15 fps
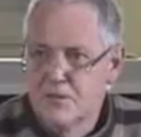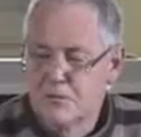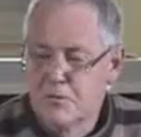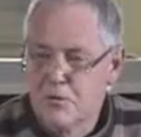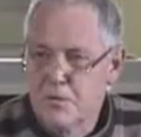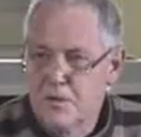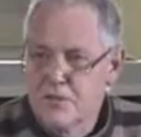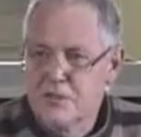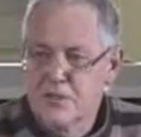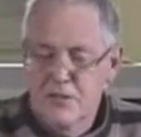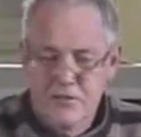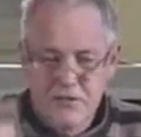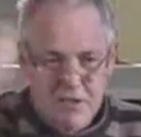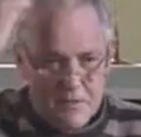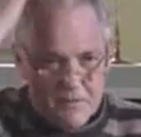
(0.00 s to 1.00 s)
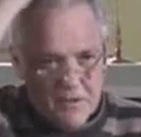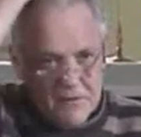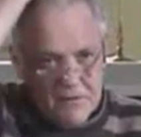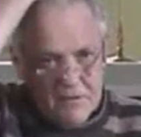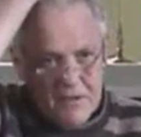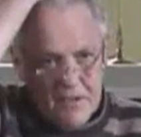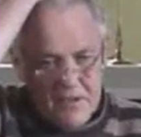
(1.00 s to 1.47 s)
There's a book by Sheldrake
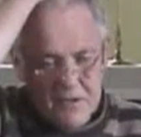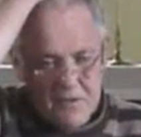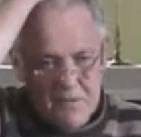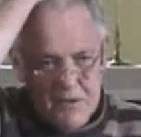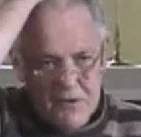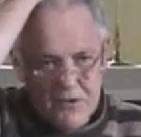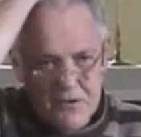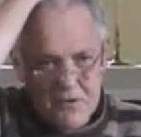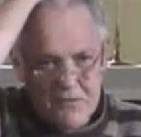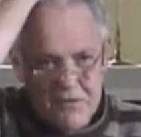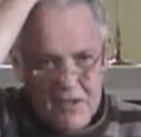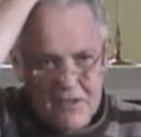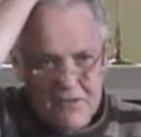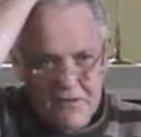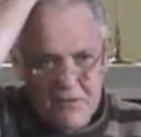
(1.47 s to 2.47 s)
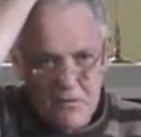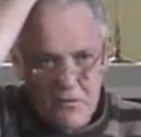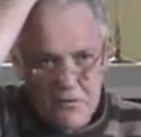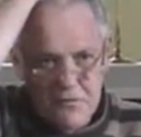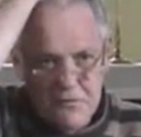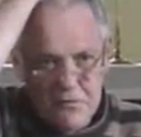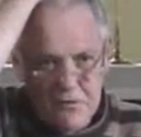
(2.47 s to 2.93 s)
about it, and they mention as a fact of a
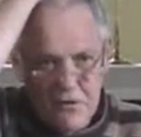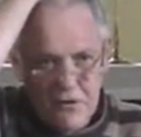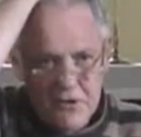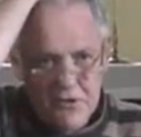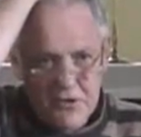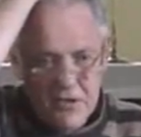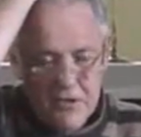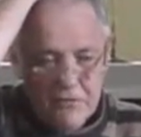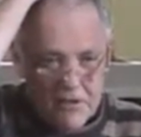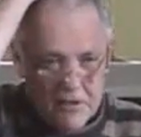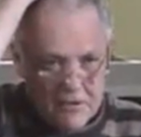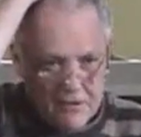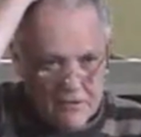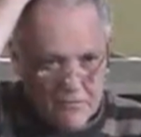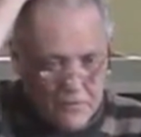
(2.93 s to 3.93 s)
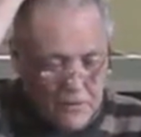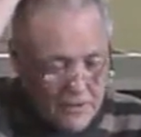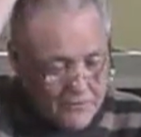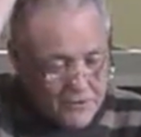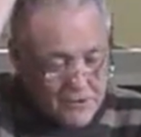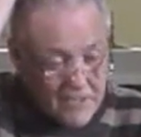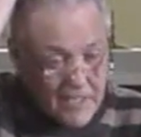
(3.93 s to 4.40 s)
wonderful dog in Sheffield. That
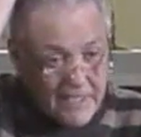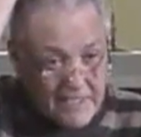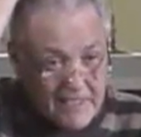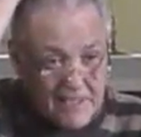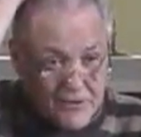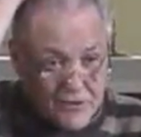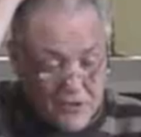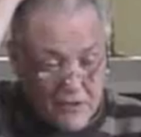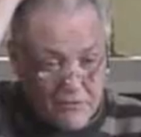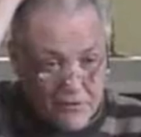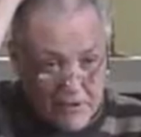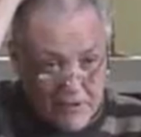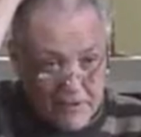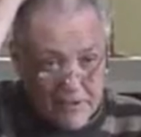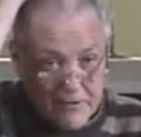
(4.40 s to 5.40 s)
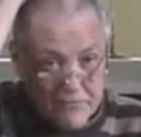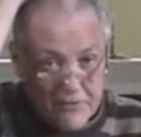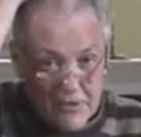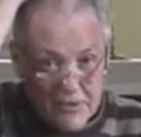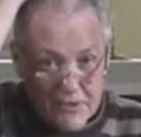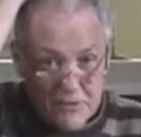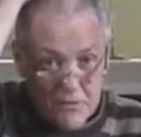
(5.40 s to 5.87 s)
wherever you take it in Sheffield, it
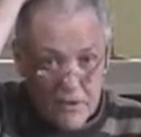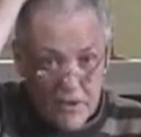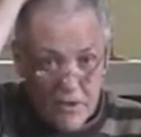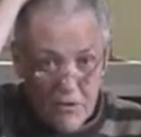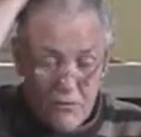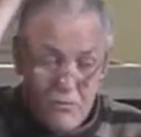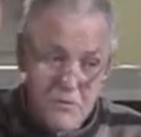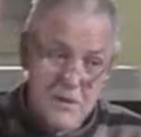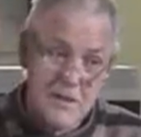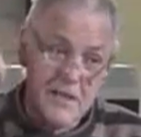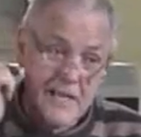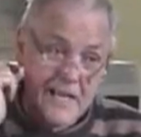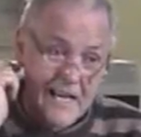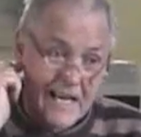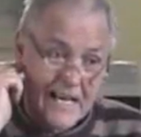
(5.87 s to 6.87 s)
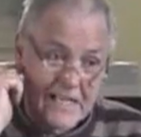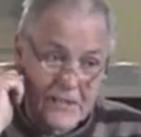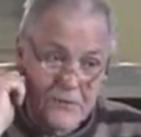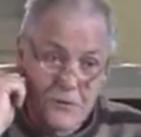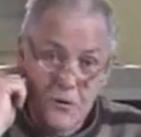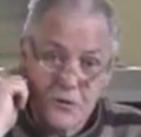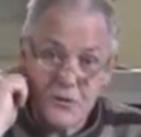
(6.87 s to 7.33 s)
can find its way home.
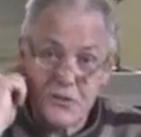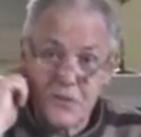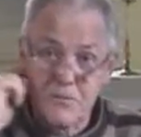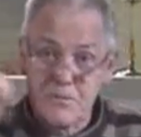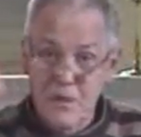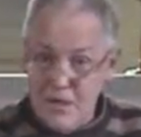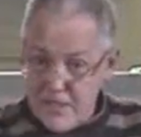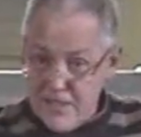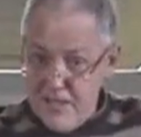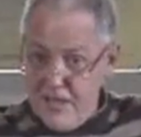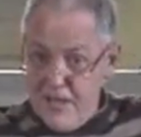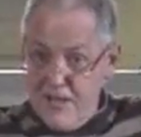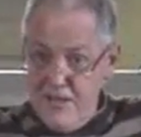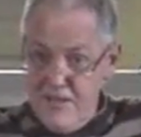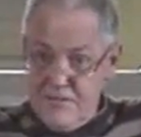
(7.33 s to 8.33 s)
And they watched it by air.